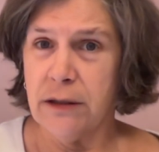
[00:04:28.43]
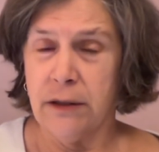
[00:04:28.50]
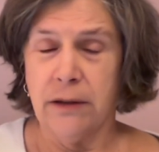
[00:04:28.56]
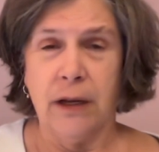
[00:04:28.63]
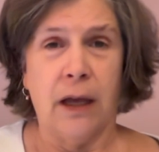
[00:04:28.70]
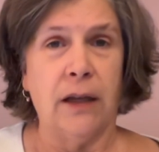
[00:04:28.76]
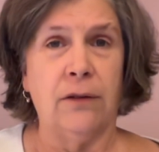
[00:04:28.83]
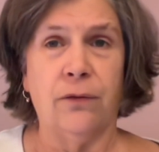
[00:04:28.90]
and
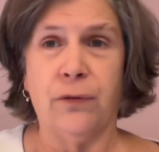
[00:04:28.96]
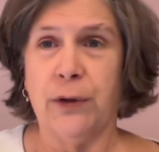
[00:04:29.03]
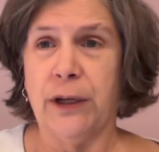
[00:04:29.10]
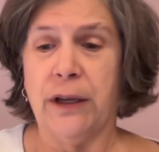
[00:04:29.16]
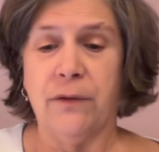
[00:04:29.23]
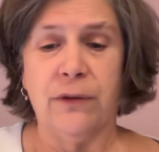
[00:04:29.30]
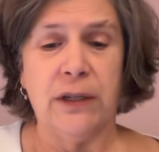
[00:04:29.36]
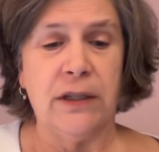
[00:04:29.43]
not
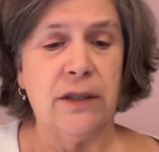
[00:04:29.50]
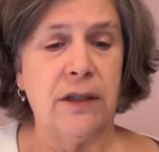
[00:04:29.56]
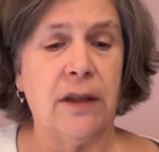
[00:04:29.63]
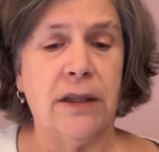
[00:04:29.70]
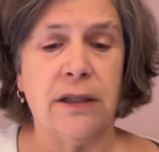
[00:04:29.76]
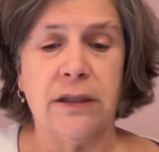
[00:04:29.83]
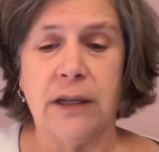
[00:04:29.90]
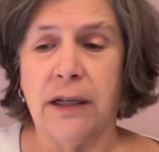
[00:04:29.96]
forgiveness in
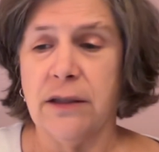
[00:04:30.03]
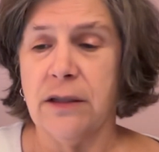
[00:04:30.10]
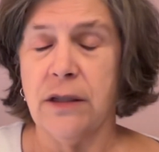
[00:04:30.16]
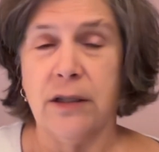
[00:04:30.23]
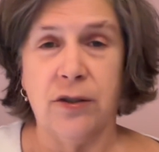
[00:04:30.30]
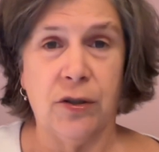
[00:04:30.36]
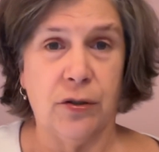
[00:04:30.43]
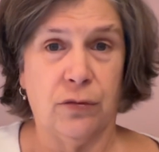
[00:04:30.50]
the sense
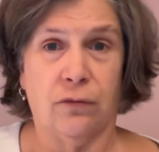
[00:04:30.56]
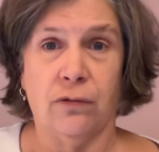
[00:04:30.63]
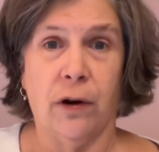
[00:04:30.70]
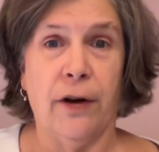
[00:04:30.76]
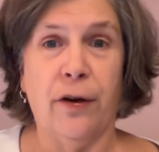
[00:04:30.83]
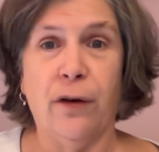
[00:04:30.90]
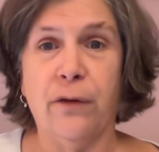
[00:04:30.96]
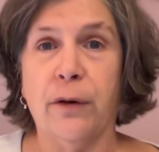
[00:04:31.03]
that just
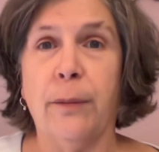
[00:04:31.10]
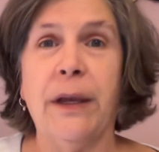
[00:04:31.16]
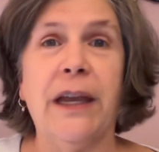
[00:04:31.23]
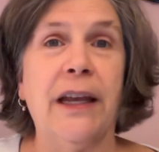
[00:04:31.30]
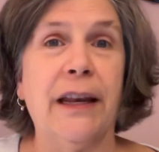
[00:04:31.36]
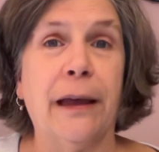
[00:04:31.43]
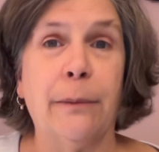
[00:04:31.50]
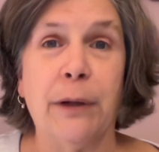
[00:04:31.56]
run over
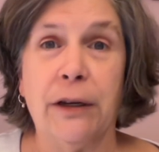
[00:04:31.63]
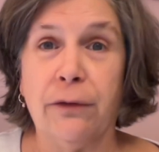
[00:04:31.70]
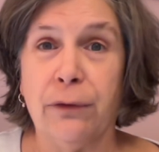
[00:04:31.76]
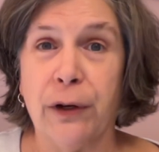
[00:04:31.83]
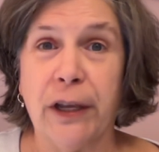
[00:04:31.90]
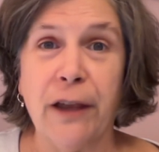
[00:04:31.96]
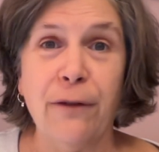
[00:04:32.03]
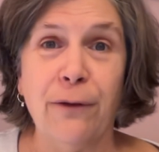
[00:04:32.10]
me and I'm going to
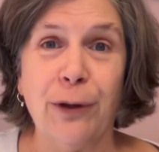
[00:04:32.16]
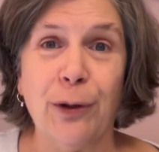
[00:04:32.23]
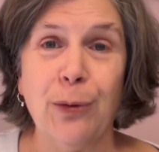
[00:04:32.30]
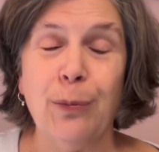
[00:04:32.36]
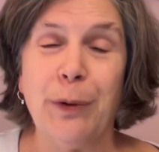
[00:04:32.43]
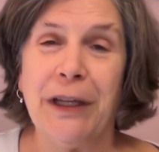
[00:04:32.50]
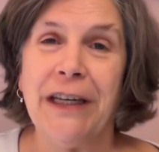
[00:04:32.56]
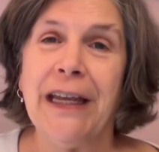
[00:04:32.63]
forgive you,
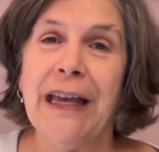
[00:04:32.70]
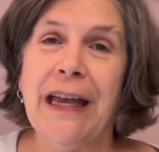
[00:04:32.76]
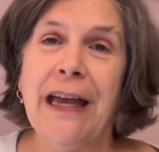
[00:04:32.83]
but